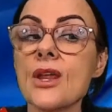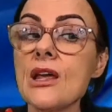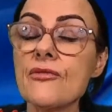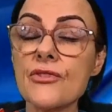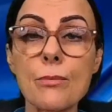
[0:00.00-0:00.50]

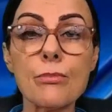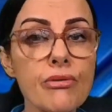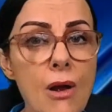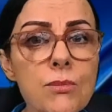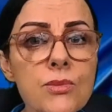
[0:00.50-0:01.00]
if the
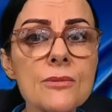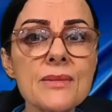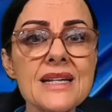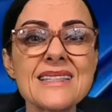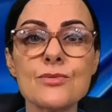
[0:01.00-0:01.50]

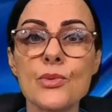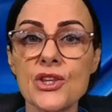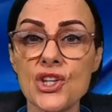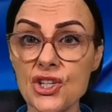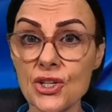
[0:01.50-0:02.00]
problem is
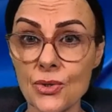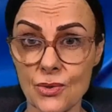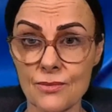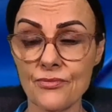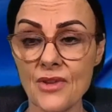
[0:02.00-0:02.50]
with
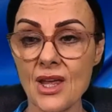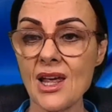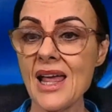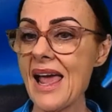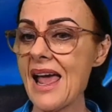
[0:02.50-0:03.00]
you
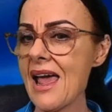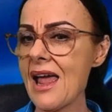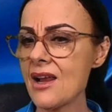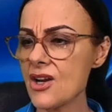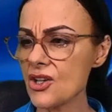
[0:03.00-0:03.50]

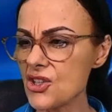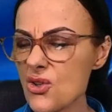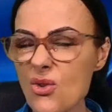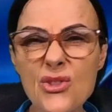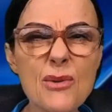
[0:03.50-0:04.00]
and
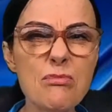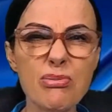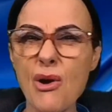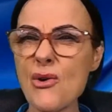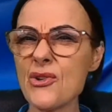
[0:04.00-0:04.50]
you're the
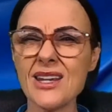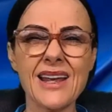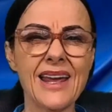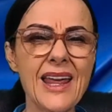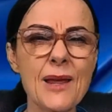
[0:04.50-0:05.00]
broken
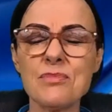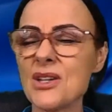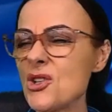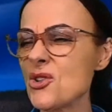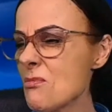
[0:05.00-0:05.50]
heap
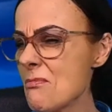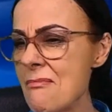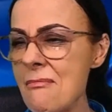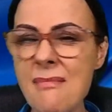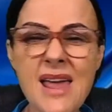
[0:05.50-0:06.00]
and you're
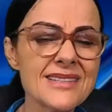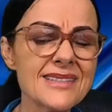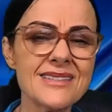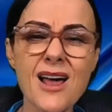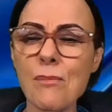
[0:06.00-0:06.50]

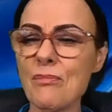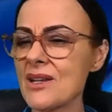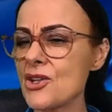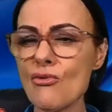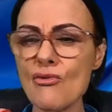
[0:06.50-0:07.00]
messed up
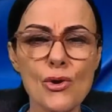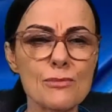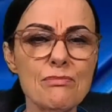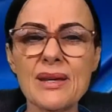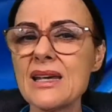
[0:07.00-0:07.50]
and you're
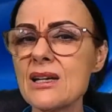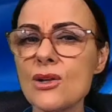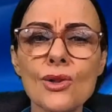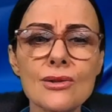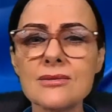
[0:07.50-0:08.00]
on
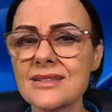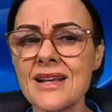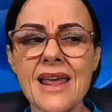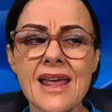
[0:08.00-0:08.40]
pills,